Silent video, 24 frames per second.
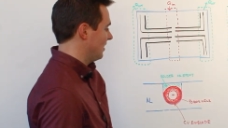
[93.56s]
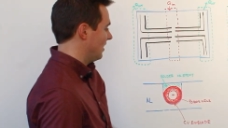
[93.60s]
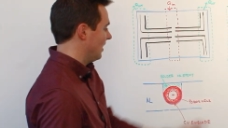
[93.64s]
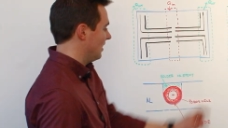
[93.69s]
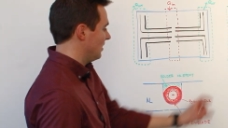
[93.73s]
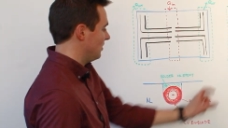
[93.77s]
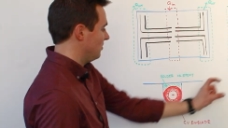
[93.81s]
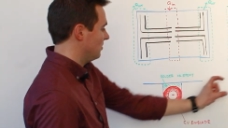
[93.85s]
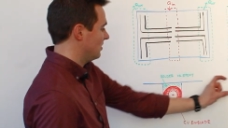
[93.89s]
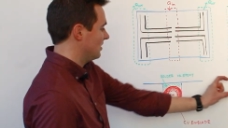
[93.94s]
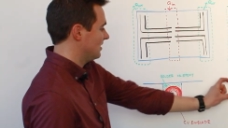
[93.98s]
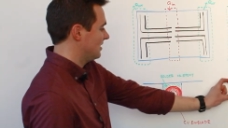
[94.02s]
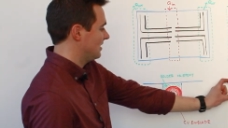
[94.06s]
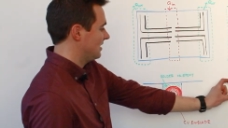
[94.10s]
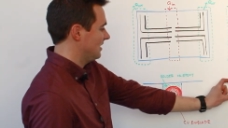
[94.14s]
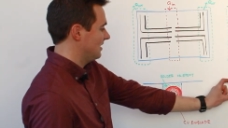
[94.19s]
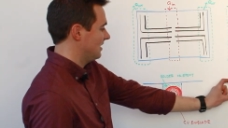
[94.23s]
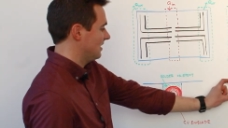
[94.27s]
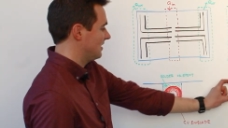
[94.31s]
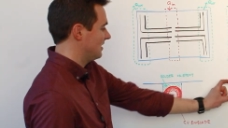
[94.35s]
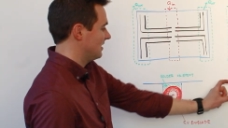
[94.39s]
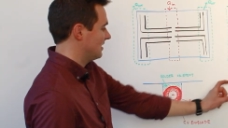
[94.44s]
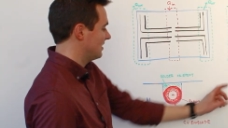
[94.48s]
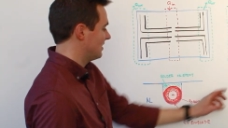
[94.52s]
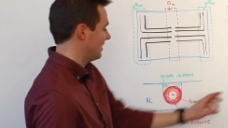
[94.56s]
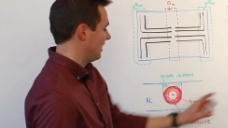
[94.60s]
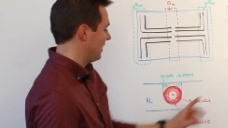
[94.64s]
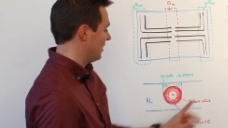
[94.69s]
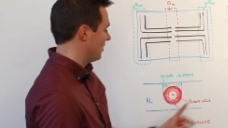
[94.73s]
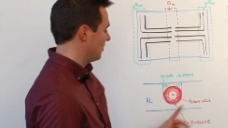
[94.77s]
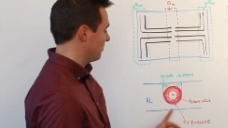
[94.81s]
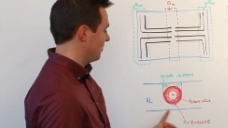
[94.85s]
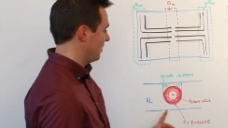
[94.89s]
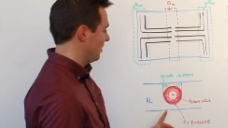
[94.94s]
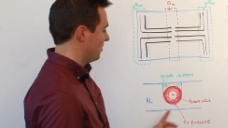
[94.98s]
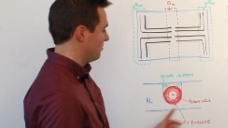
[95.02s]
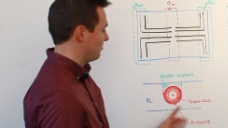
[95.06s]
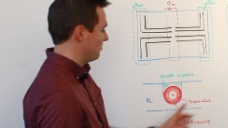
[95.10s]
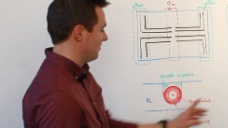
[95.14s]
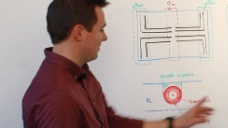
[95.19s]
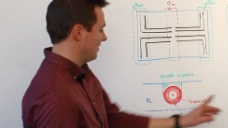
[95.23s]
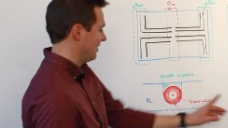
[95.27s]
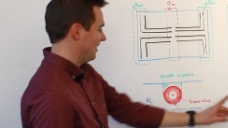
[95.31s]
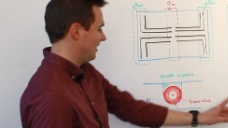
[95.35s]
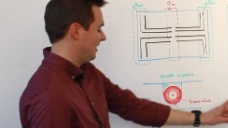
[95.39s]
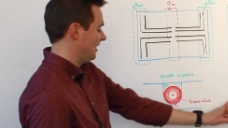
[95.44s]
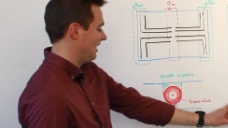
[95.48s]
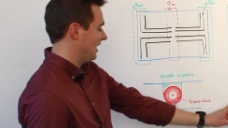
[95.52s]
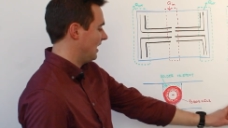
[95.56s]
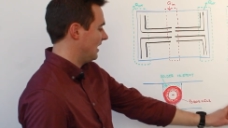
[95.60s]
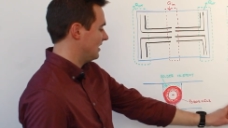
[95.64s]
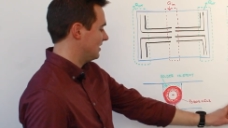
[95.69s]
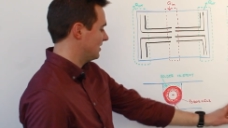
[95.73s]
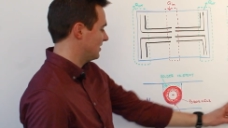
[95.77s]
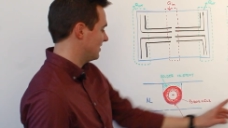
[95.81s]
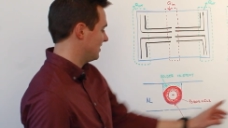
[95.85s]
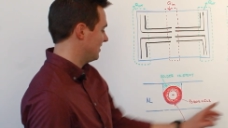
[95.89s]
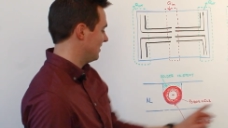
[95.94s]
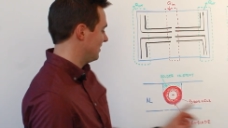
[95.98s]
You can see that this diagram has